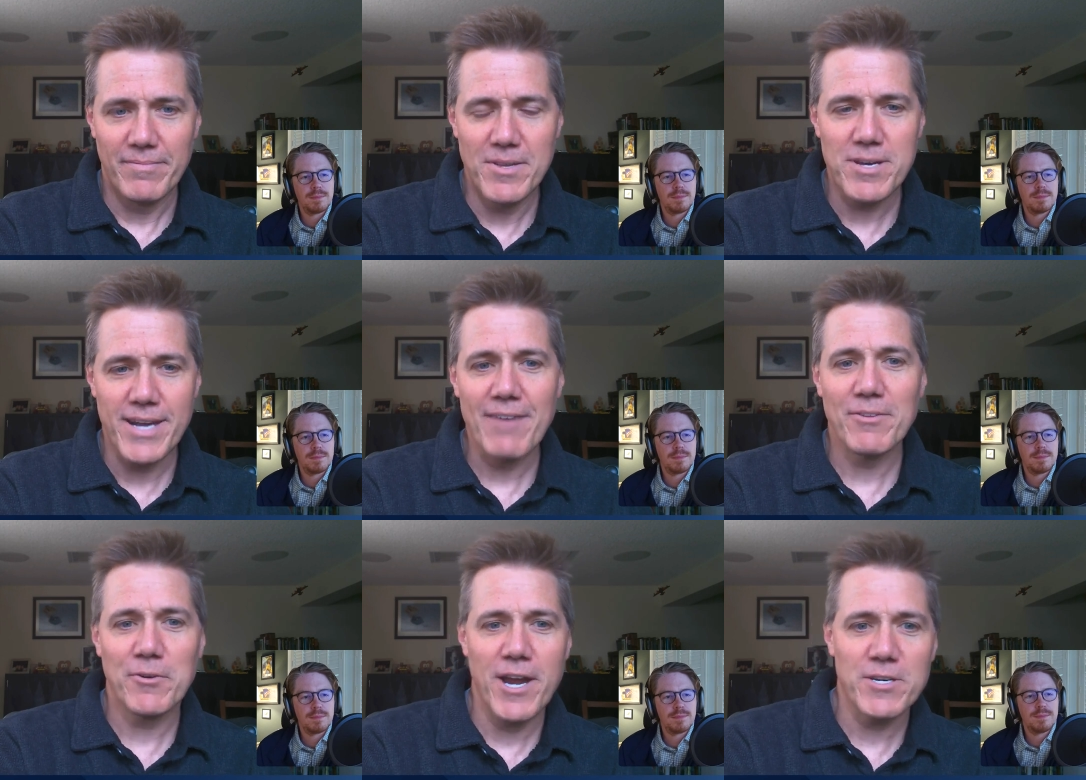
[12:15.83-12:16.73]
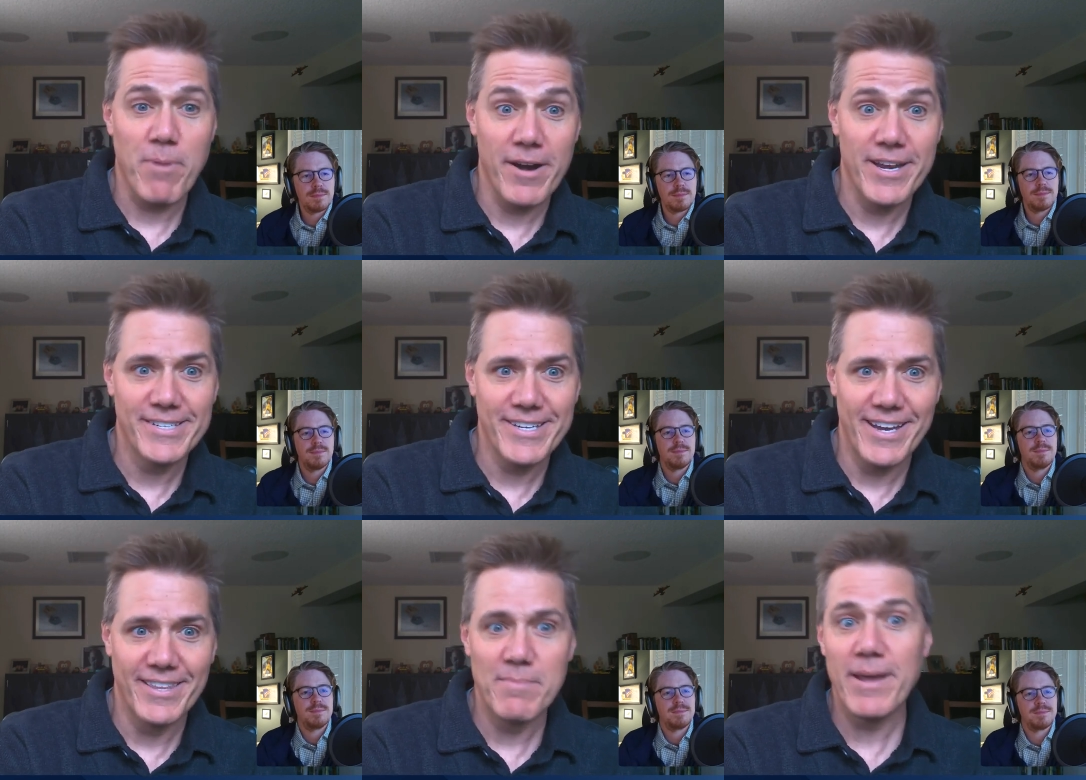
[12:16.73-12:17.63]
Speaker 1: you can have the creation part
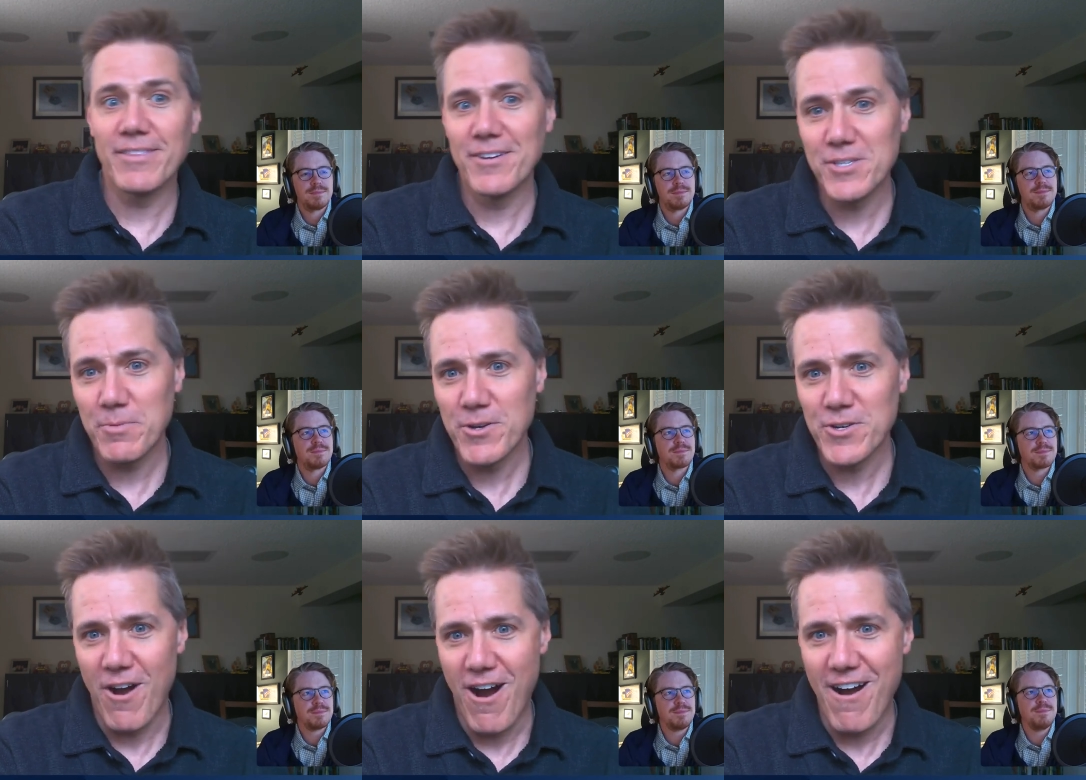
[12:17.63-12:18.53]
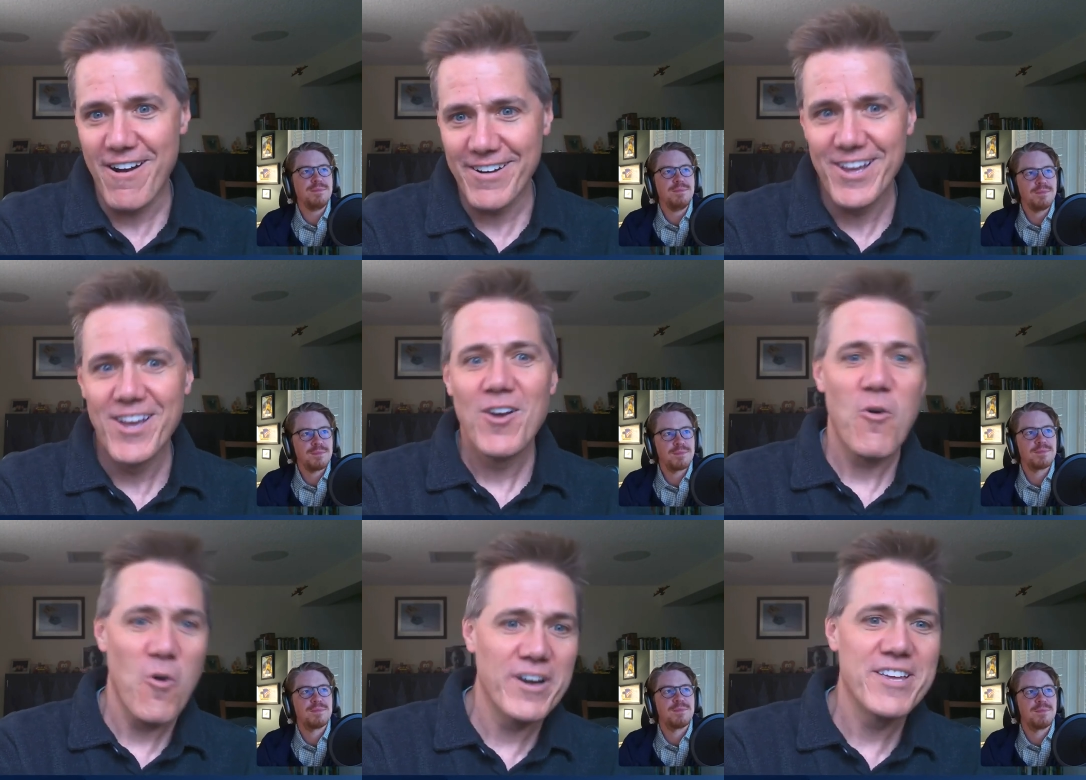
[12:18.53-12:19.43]
easy and then make the distribution hard
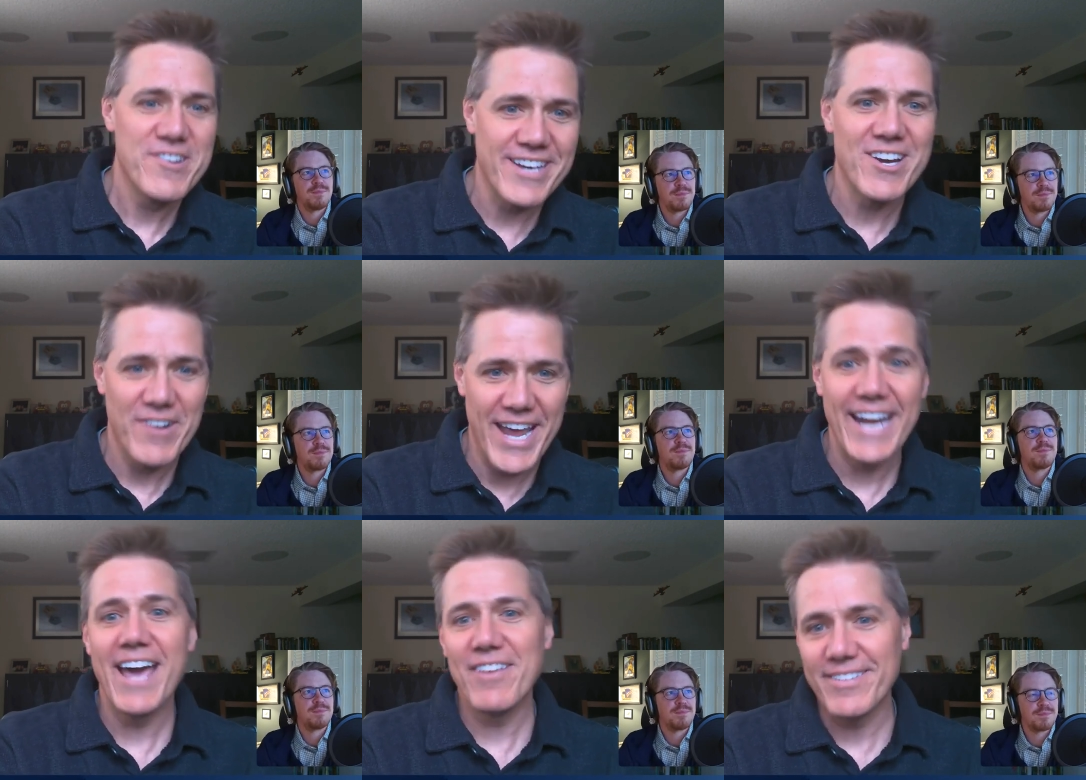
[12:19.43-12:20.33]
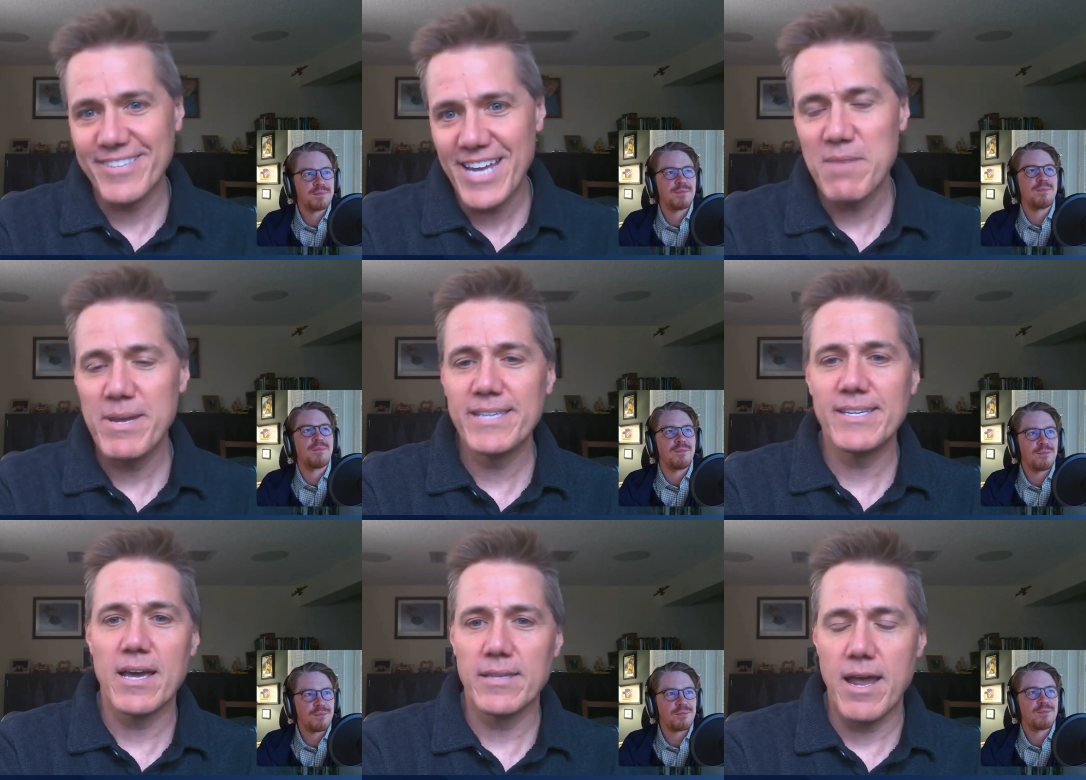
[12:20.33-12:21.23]
or you can go ahead and have that same
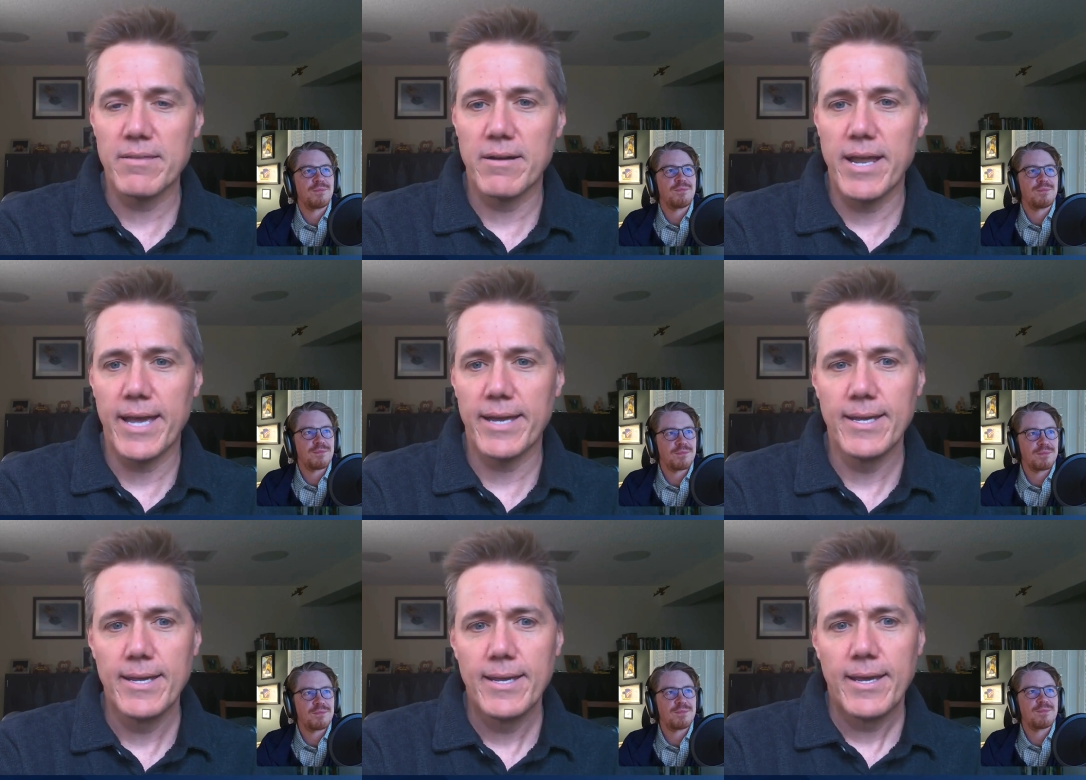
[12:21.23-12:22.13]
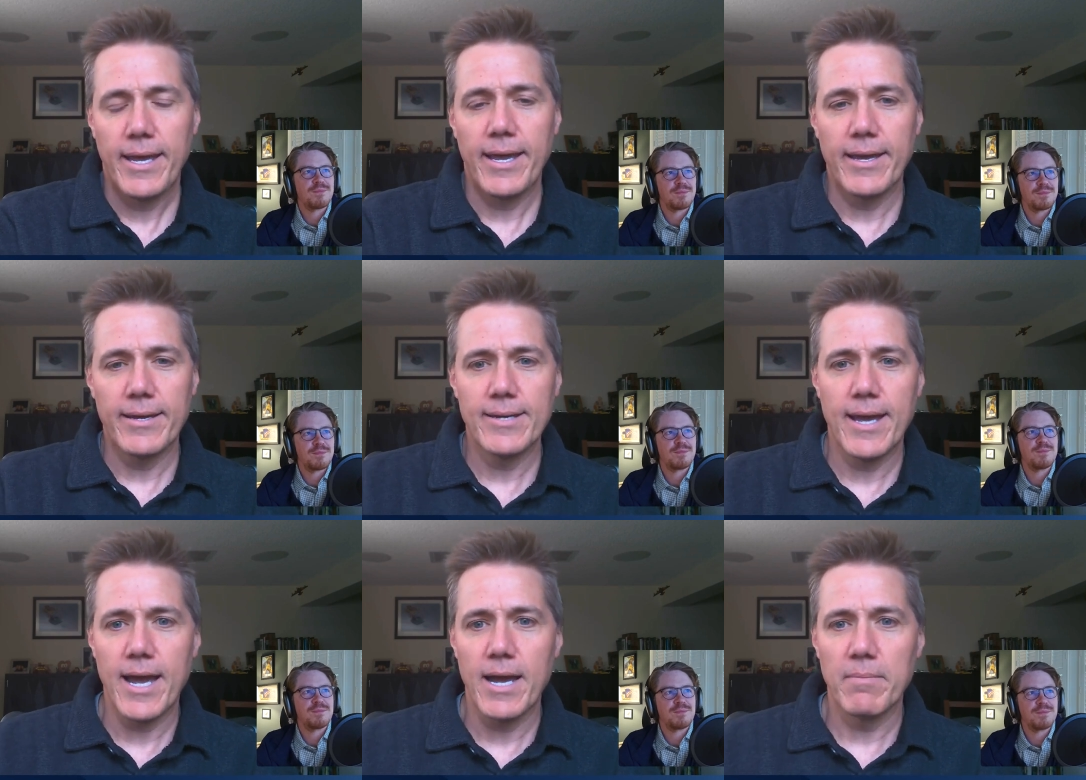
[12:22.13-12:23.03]
easy on the other end and
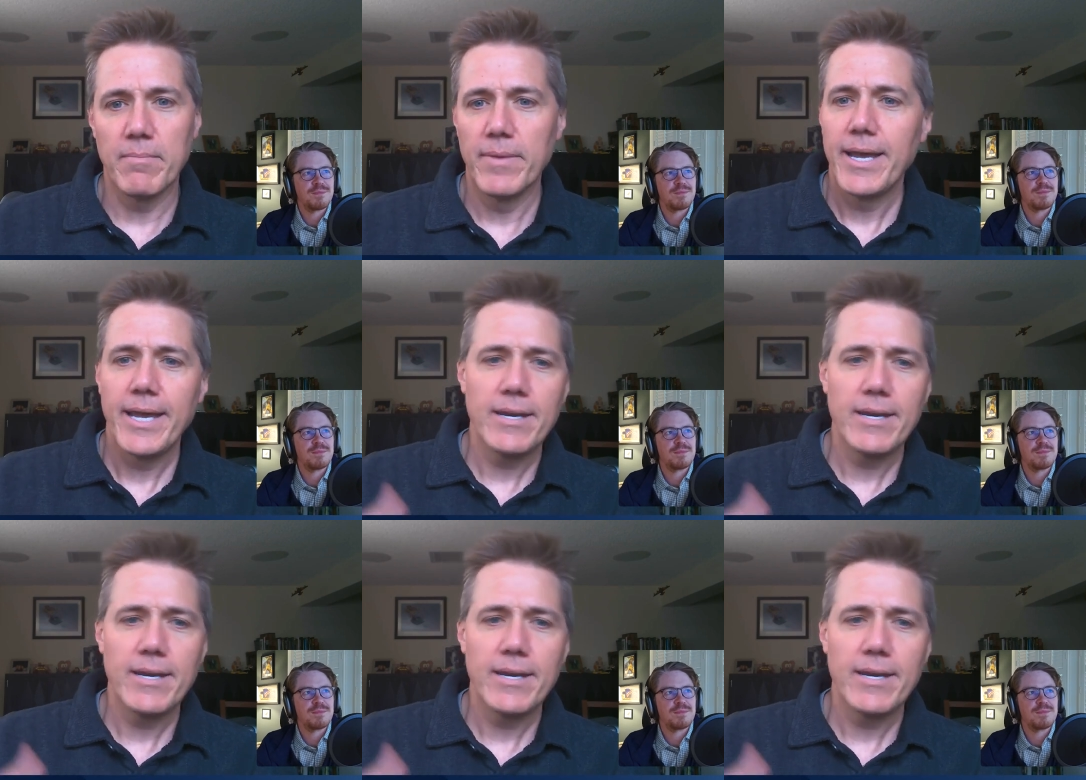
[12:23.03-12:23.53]
um,